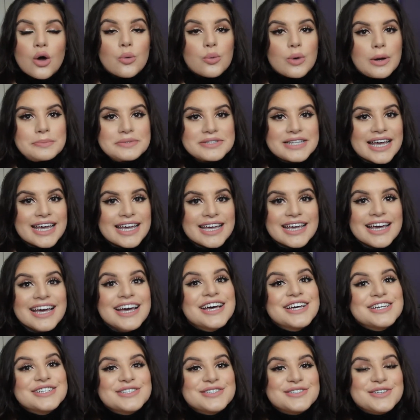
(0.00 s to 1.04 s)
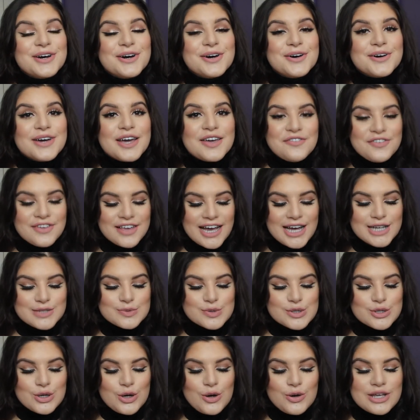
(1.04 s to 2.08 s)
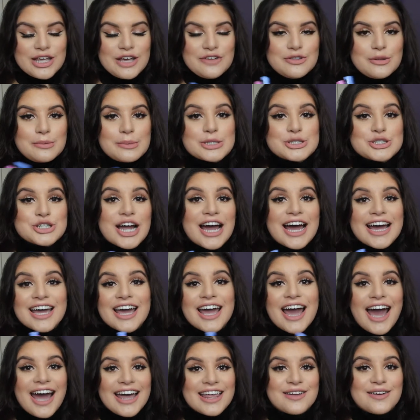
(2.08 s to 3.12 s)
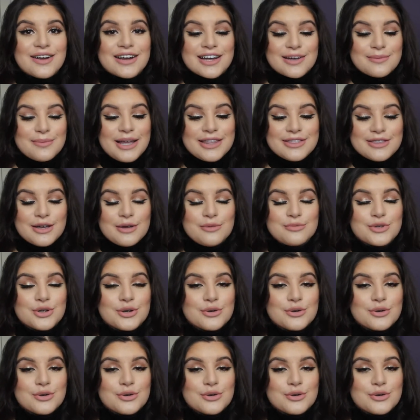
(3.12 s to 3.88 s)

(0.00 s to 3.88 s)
website. So if you guys want to go give them a try, I highly recommend them.